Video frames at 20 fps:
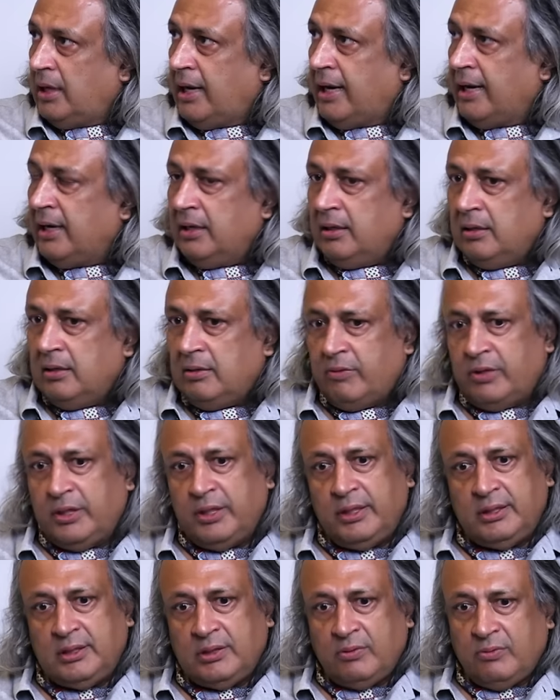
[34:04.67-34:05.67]
and
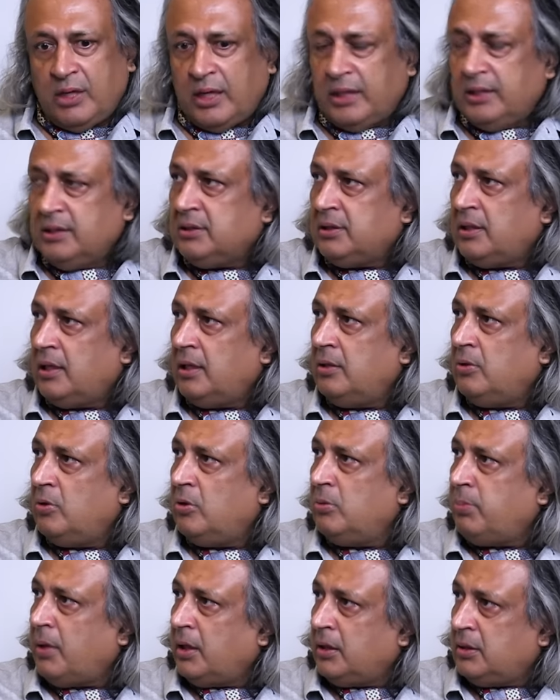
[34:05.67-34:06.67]
whether it's Afghanistan
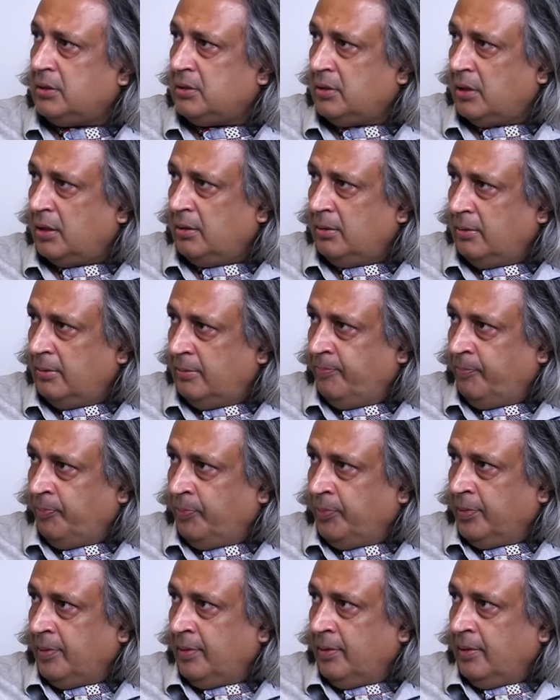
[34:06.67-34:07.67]
or Pakistan,
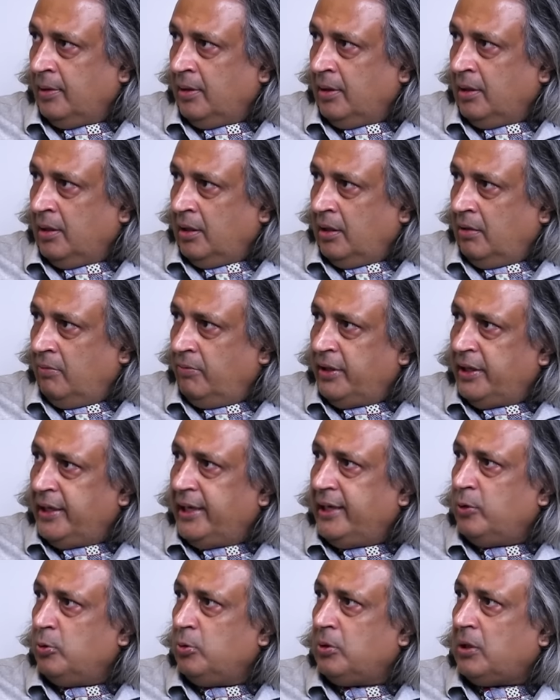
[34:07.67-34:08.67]
we
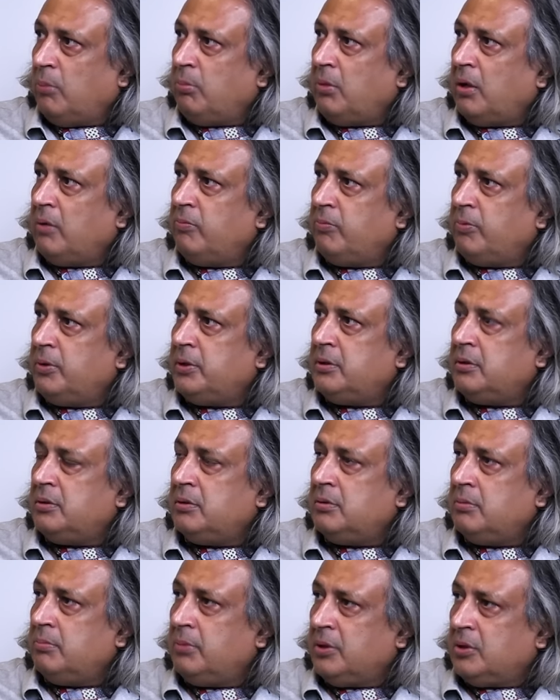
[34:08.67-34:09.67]
need to come up with,
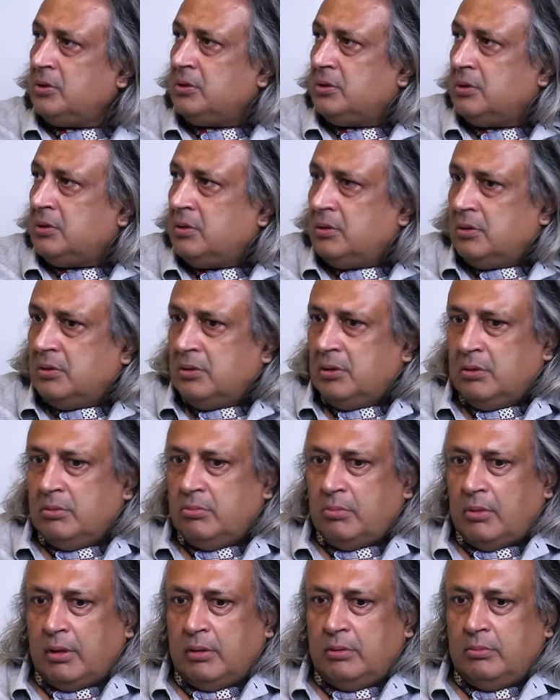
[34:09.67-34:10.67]
because
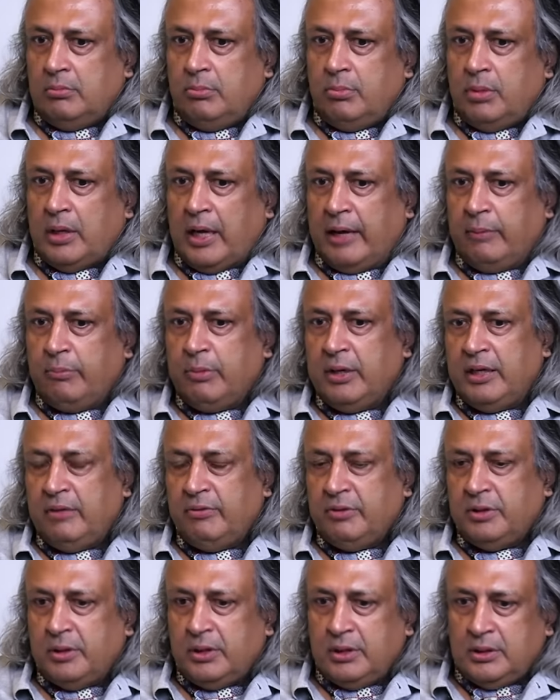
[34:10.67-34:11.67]
I
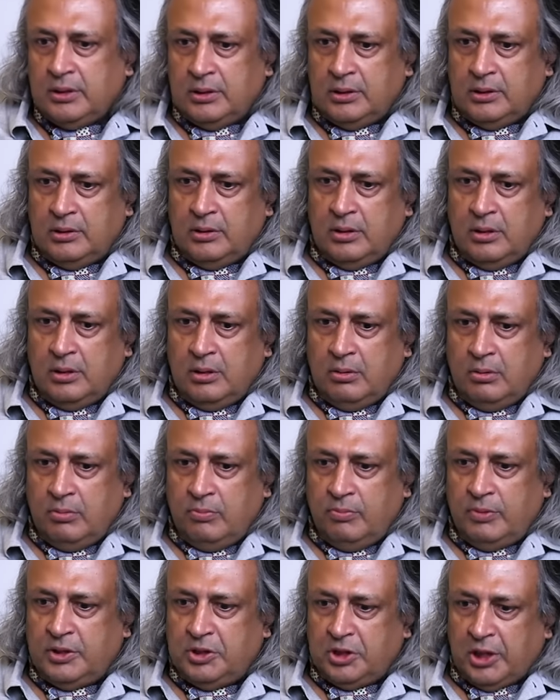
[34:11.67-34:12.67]
believe in this,
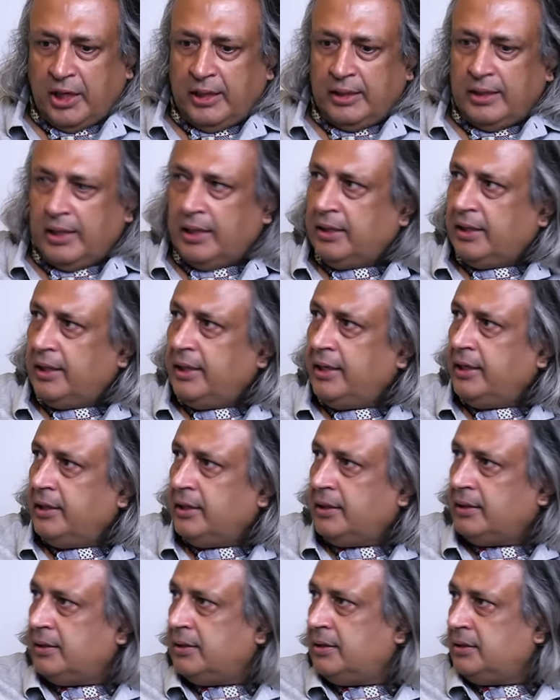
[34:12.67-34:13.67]
with China and
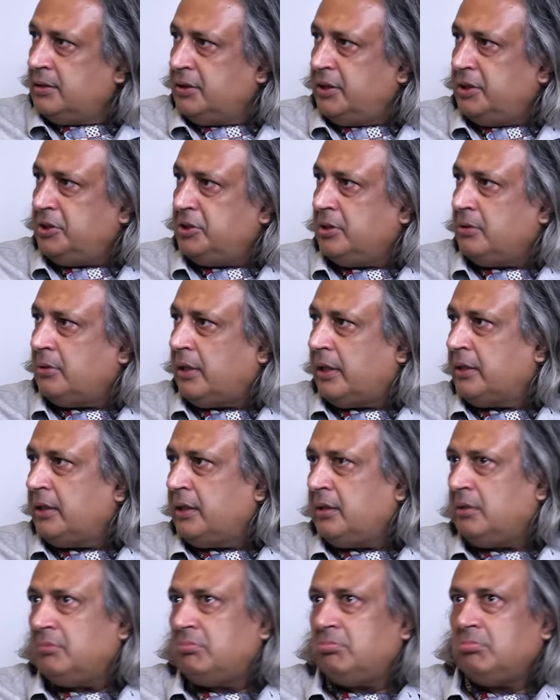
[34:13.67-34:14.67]
India and this region, I
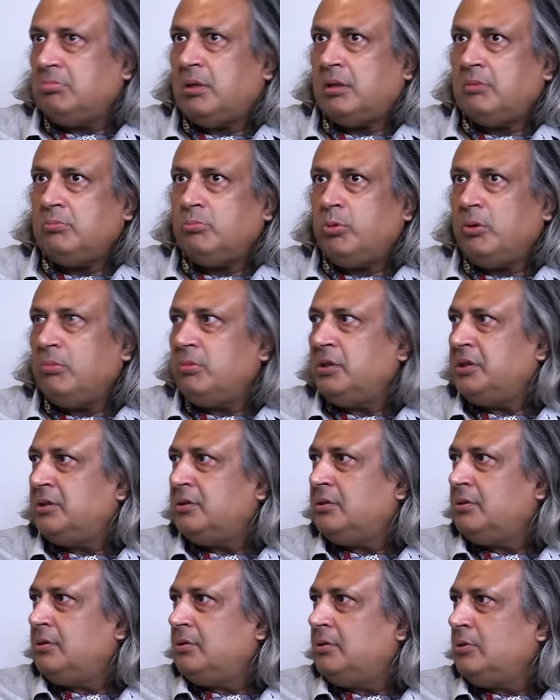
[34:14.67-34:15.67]
think probably
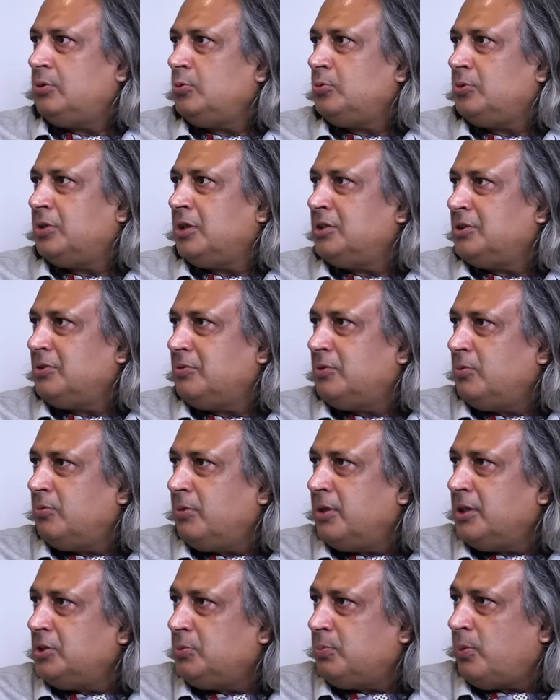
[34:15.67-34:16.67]
2/3 of the
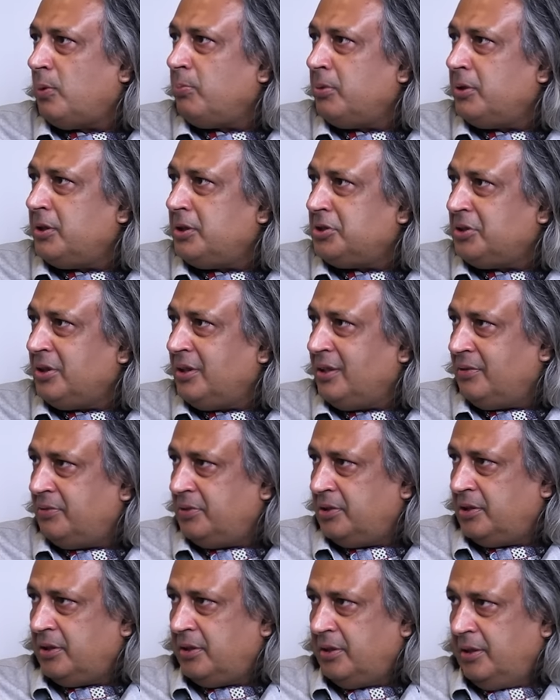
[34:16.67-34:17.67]
world's population
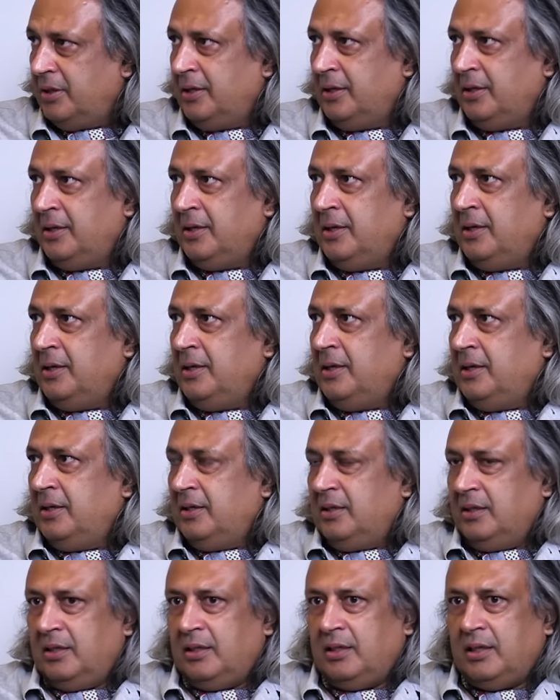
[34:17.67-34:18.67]
lives.
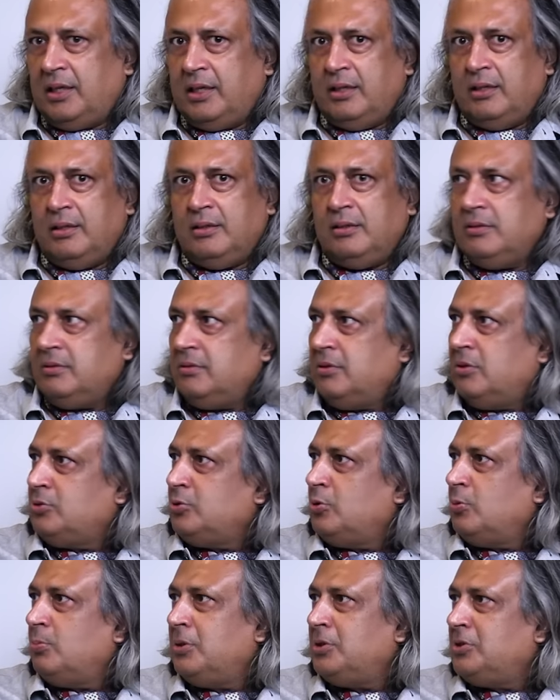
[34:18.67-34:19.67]
Yes. And
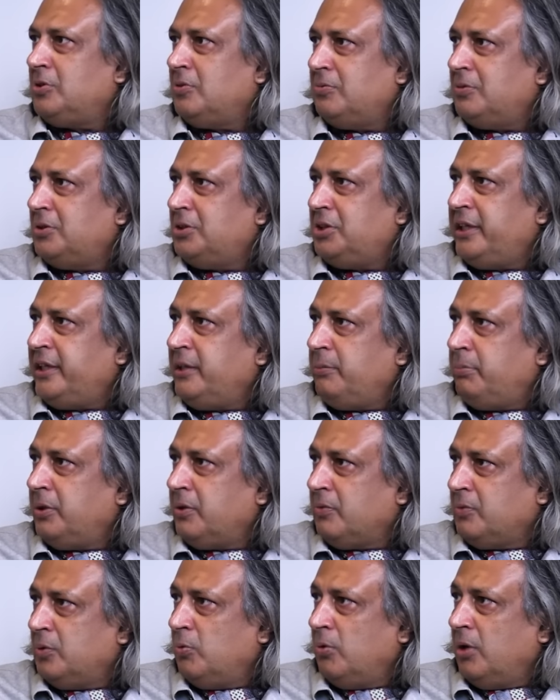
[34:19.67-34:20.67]
so much of the
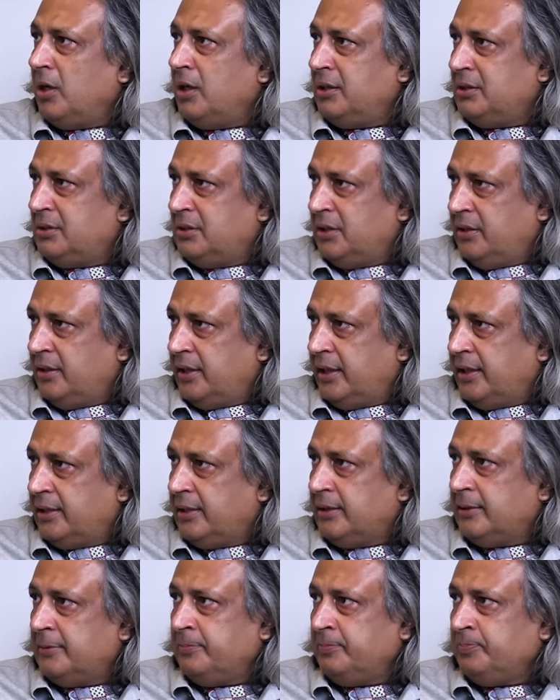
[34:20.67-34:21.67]
GDP of the world is
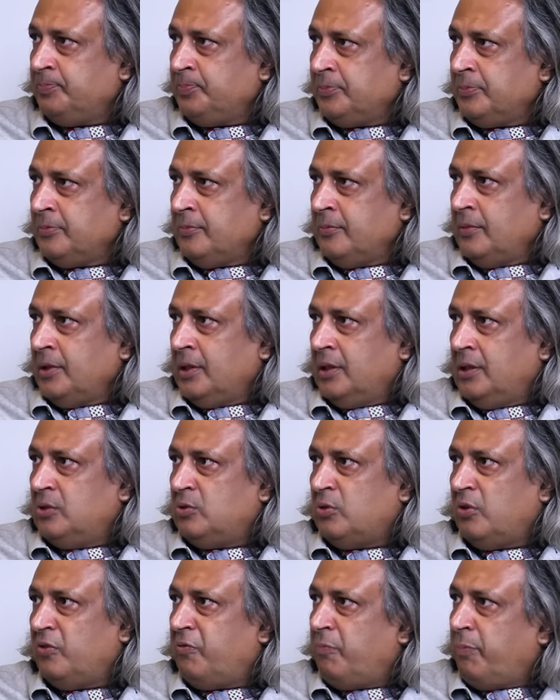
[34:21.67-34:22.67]
generated. Yes.
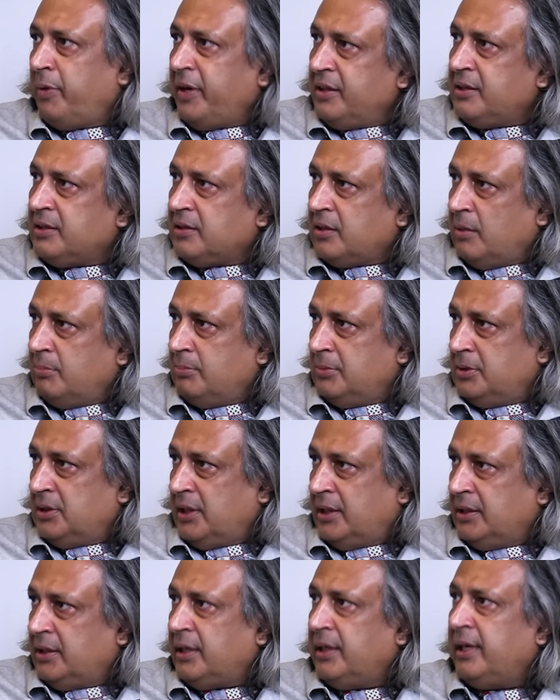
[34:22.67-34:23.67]
So if peace comes
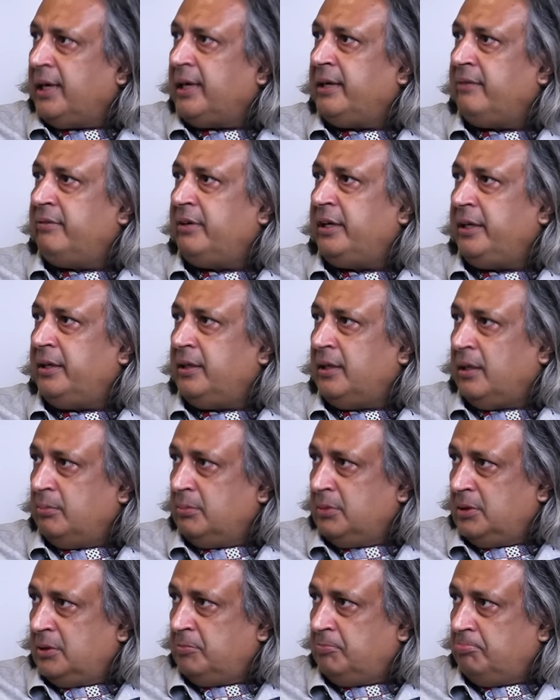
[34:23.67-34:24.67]
and connectivity
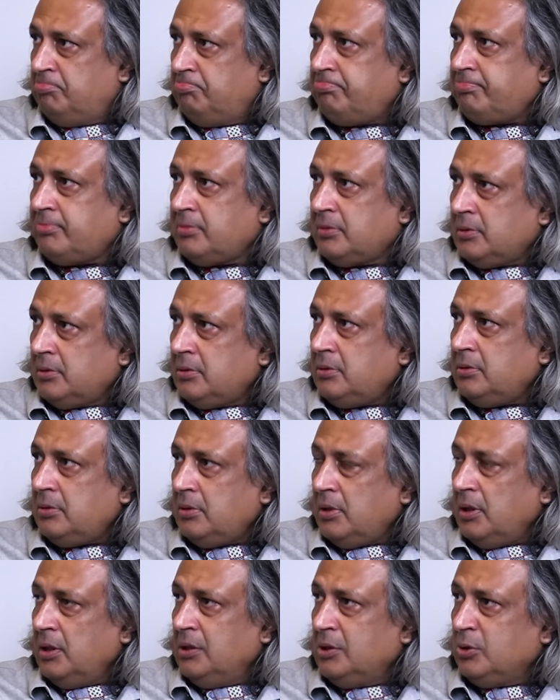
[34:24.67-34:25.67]
comes. Connectivity.
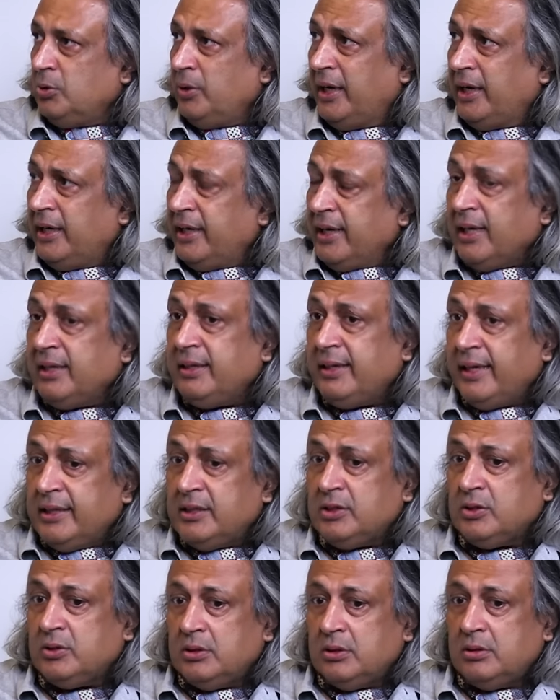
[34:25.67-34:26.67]
Yes. So India
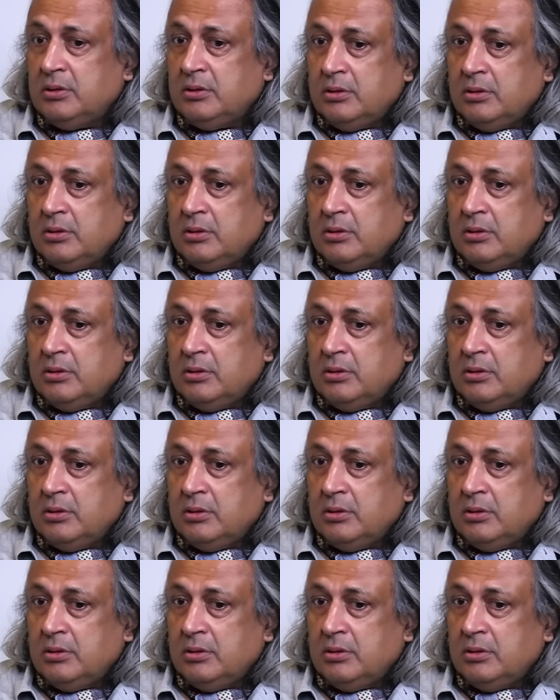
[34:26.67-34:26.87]
needs.